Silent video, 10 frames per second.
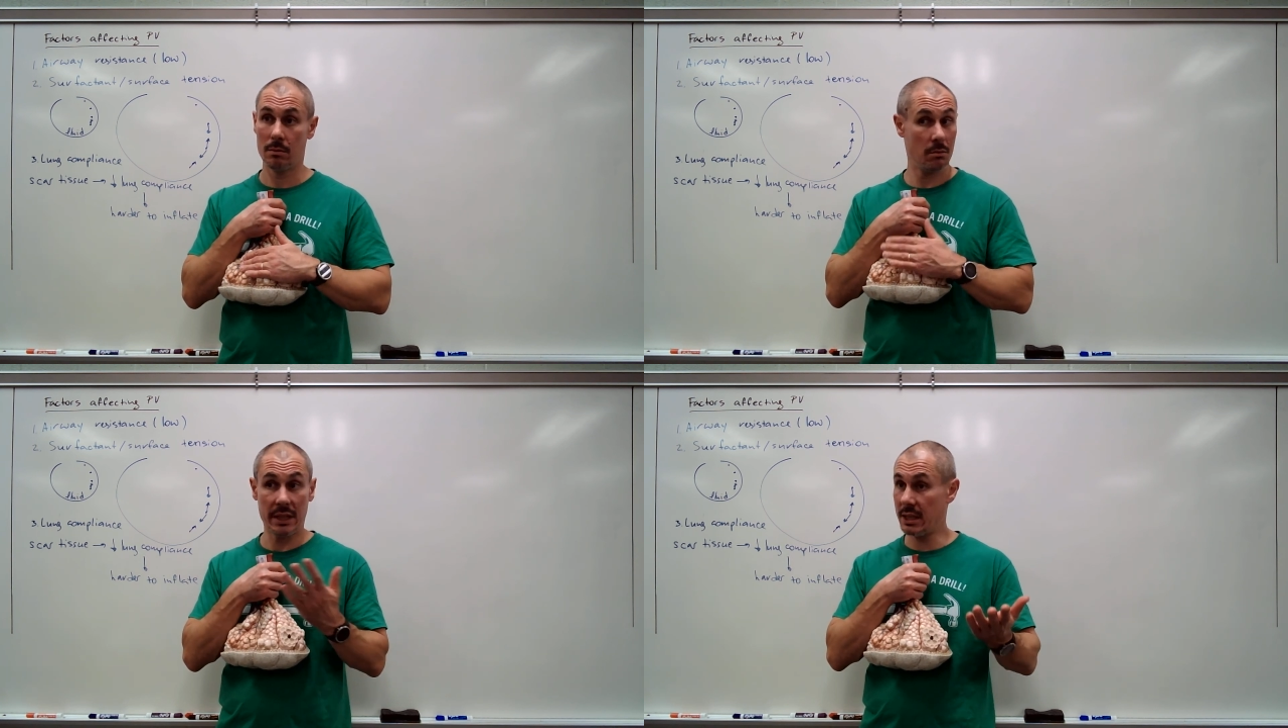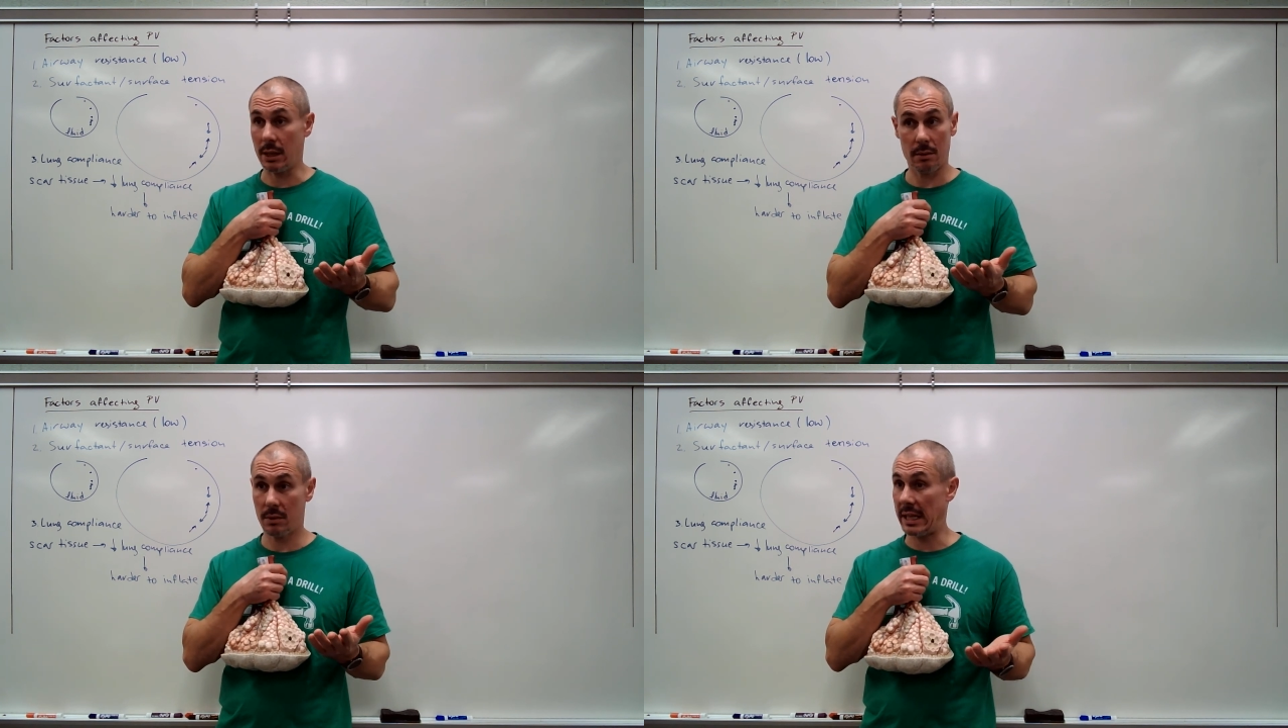That's
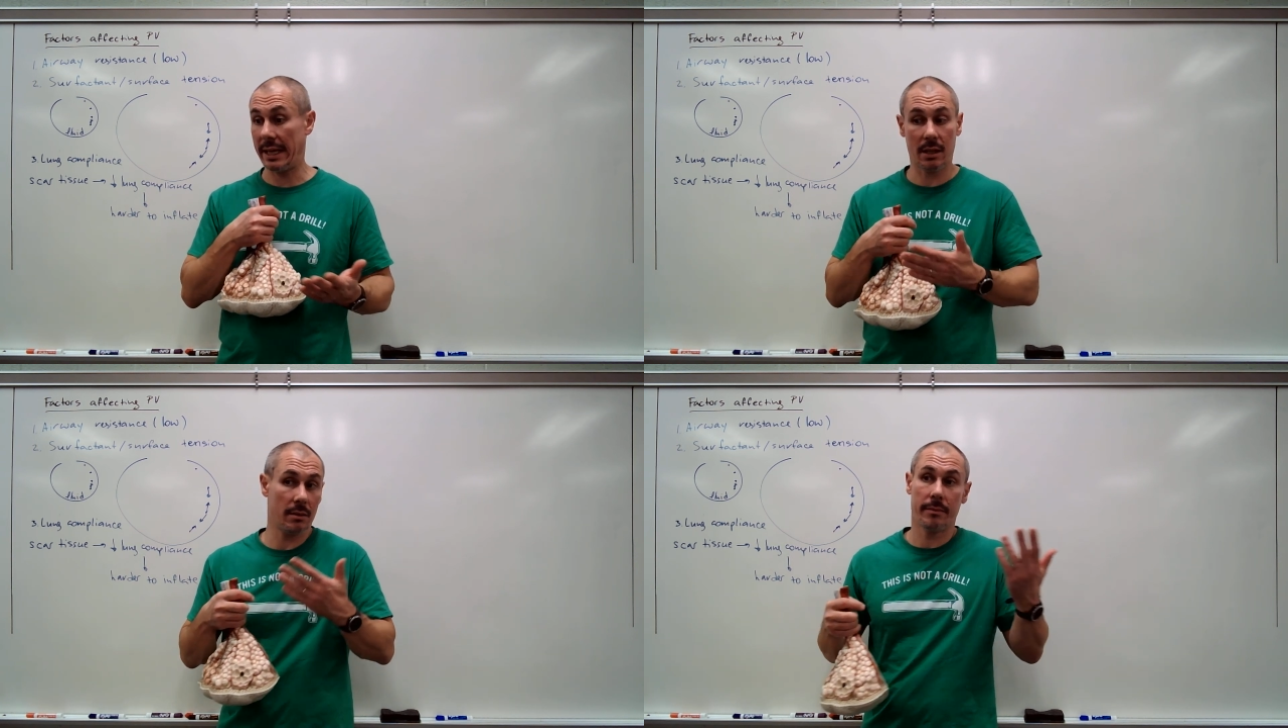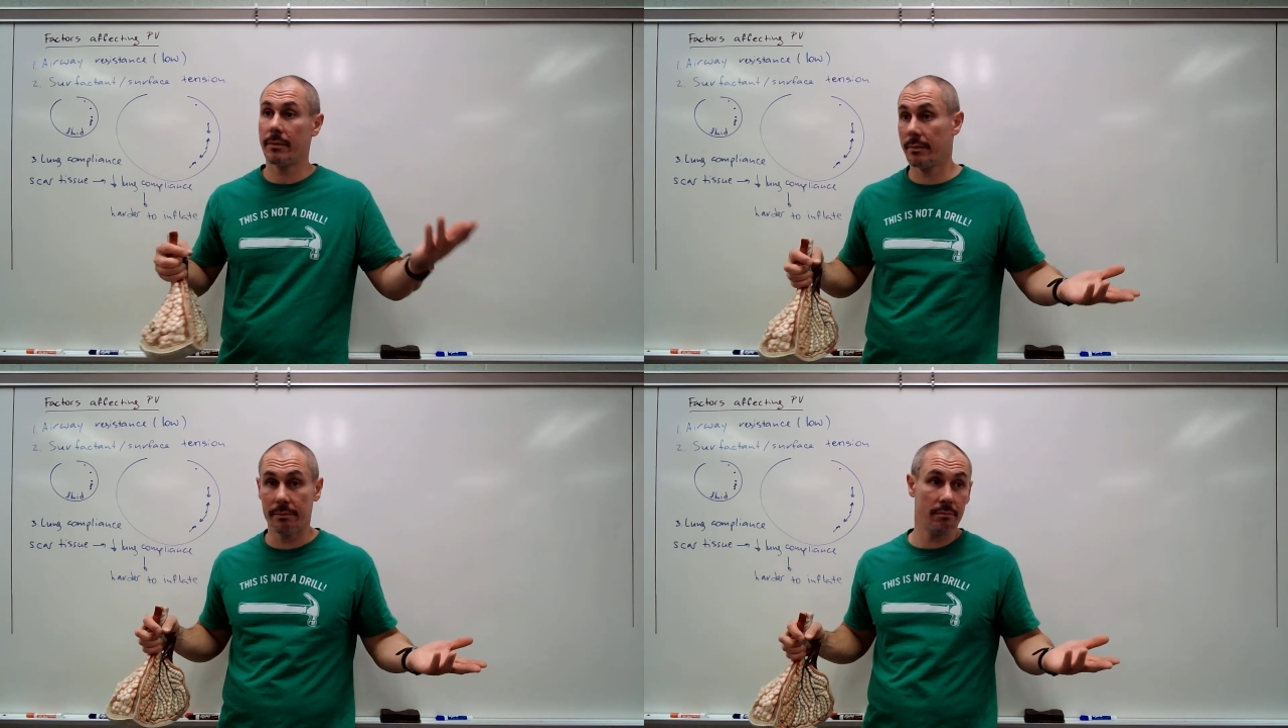it. Like,
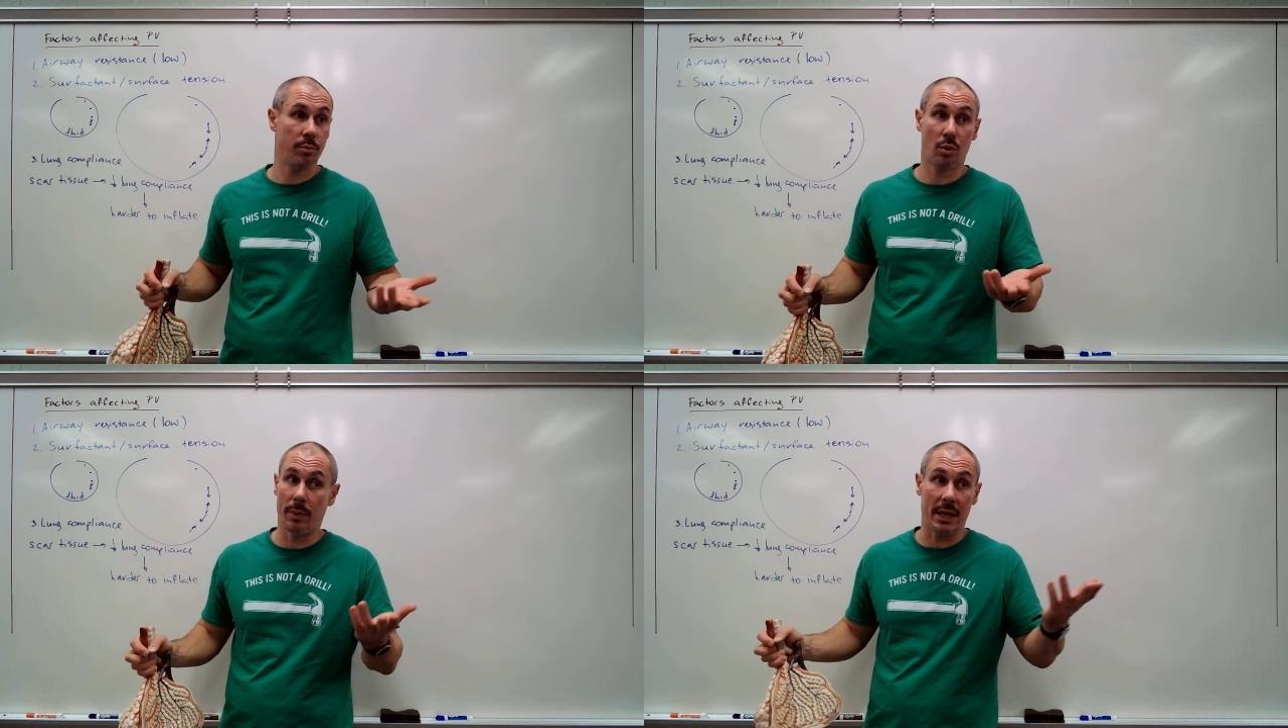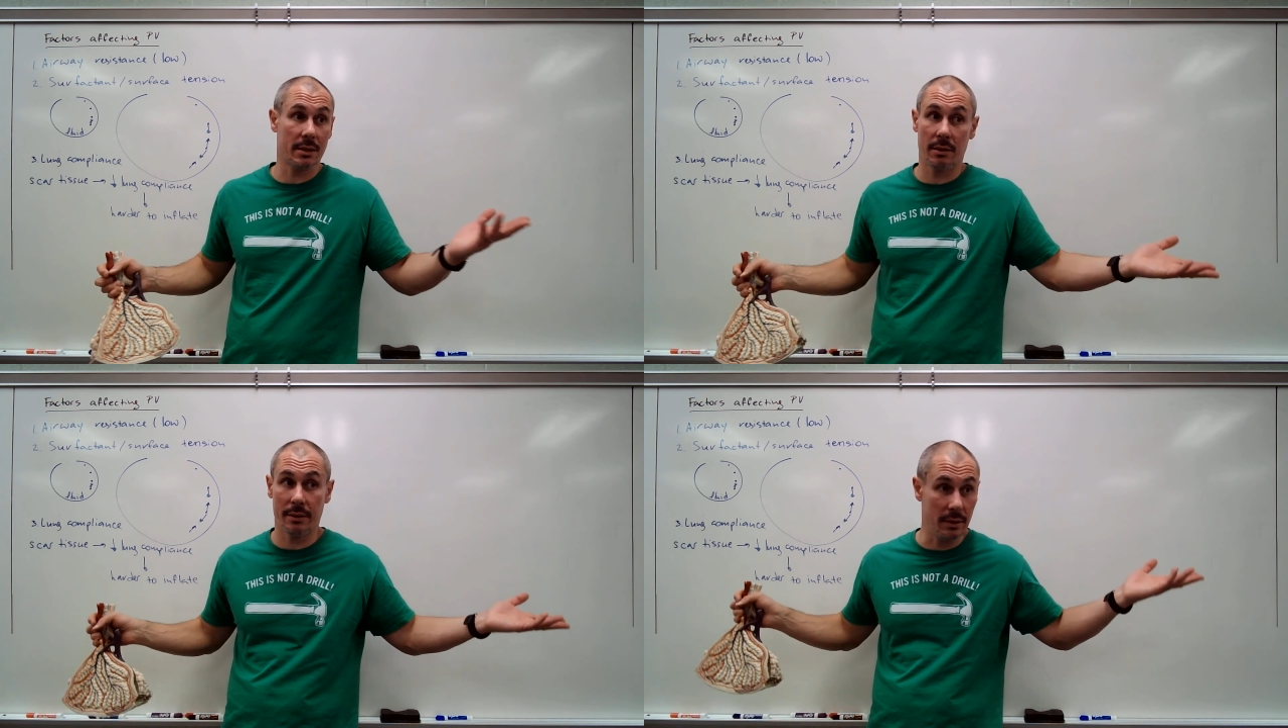poor bastard,